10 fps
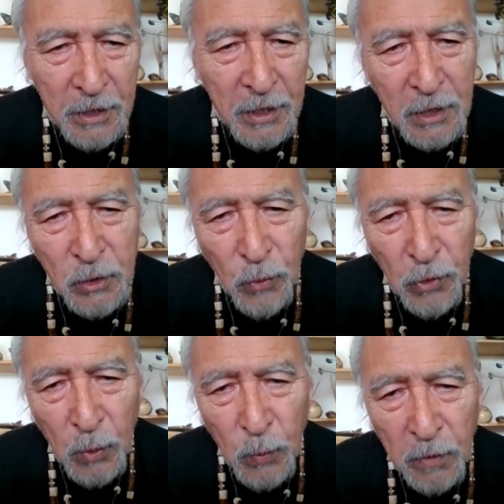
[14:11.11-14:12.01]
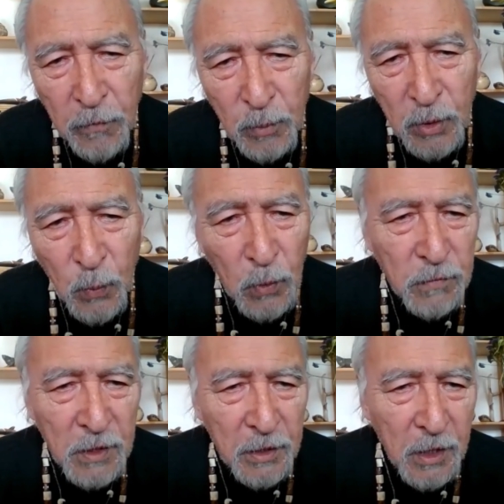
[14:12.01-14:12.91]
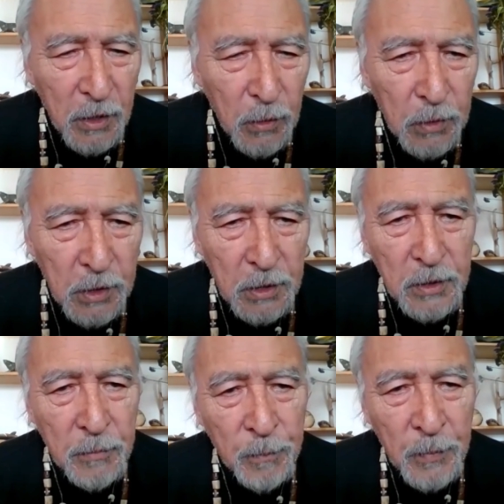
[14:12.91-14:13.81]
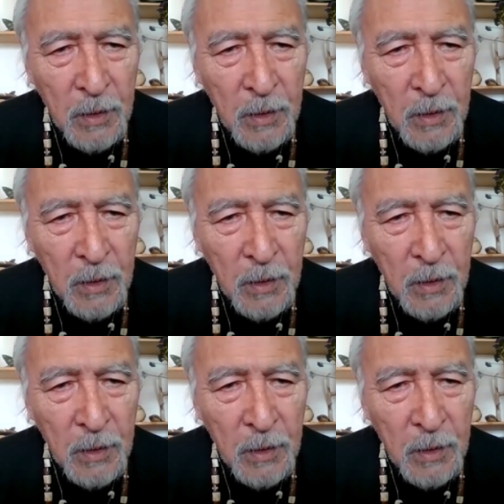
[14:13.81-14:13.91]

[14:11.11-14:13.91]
They had to run away from the wolves and the coyotes